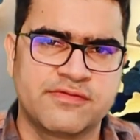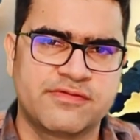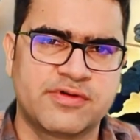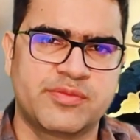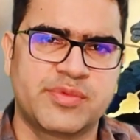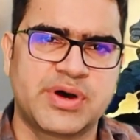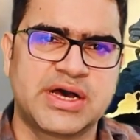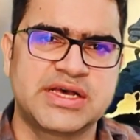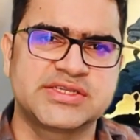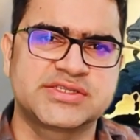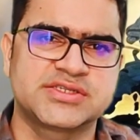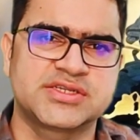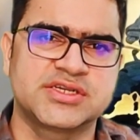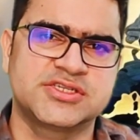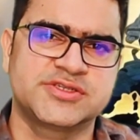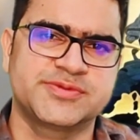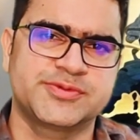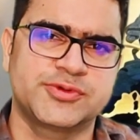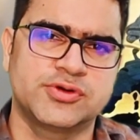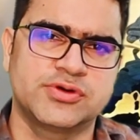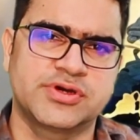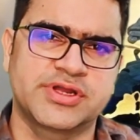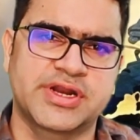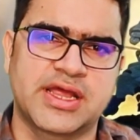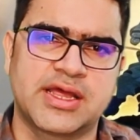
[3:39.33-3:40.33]
For master's
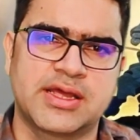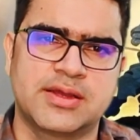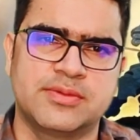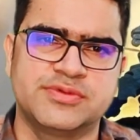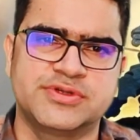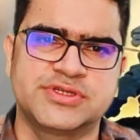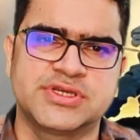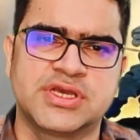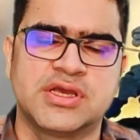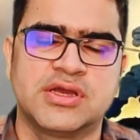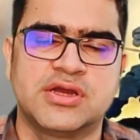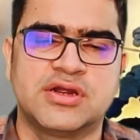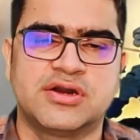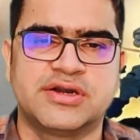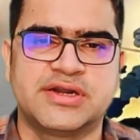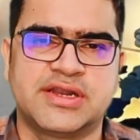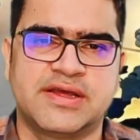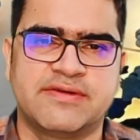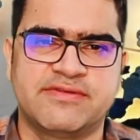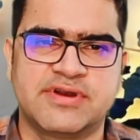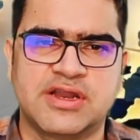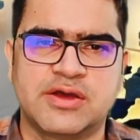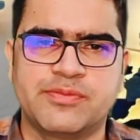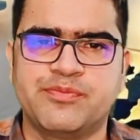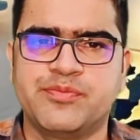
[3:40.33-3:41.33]
programs,
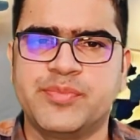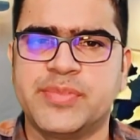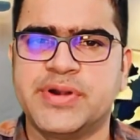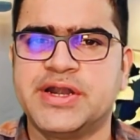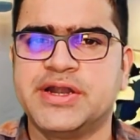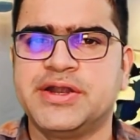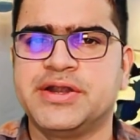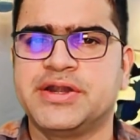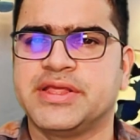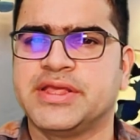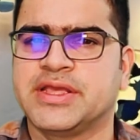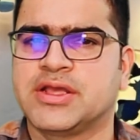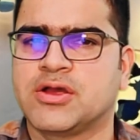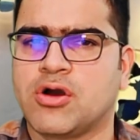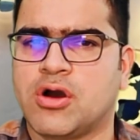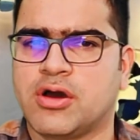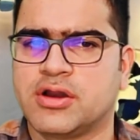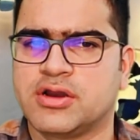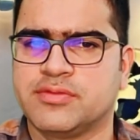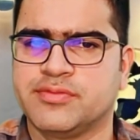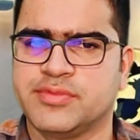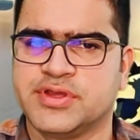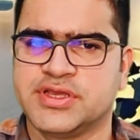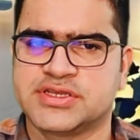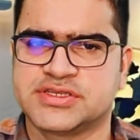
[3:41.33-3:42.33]
development,
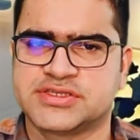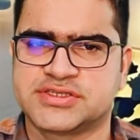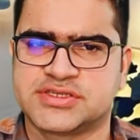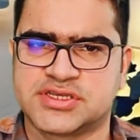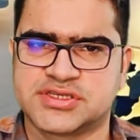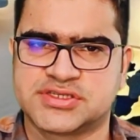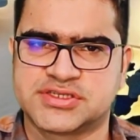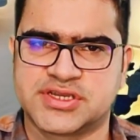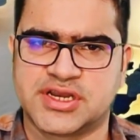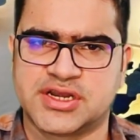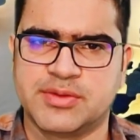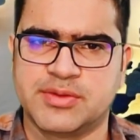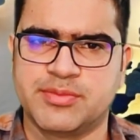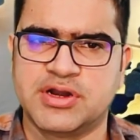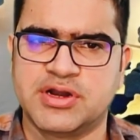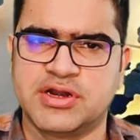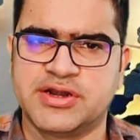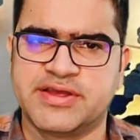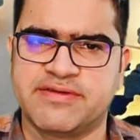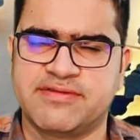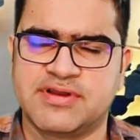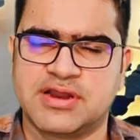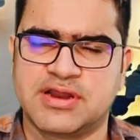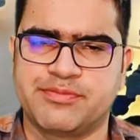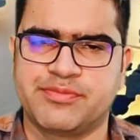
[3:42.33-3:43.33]
economics, sustainable
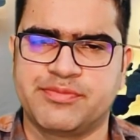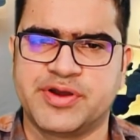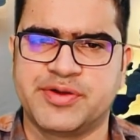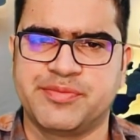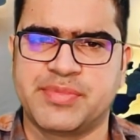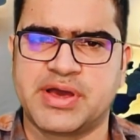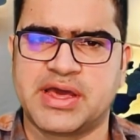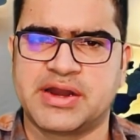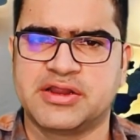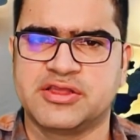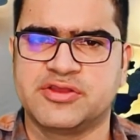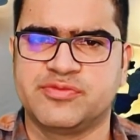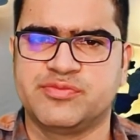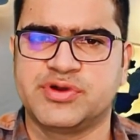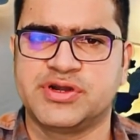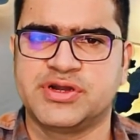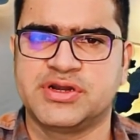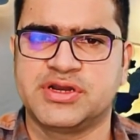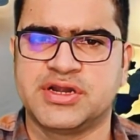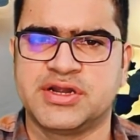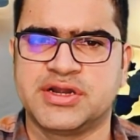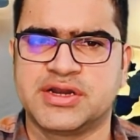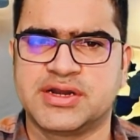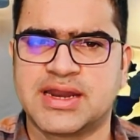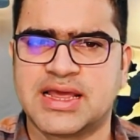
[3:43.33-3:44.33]
development
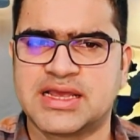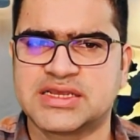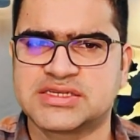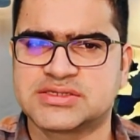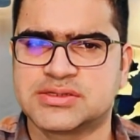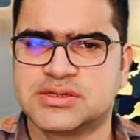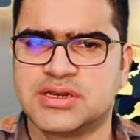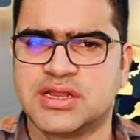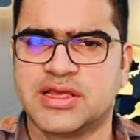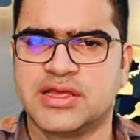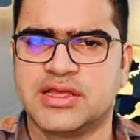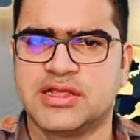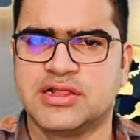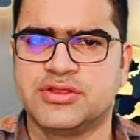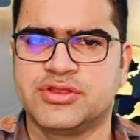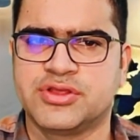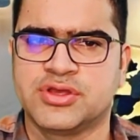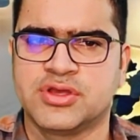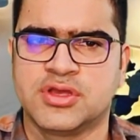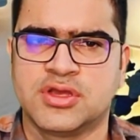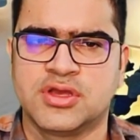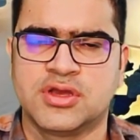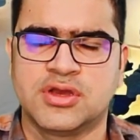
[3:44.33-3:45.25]
management, international health,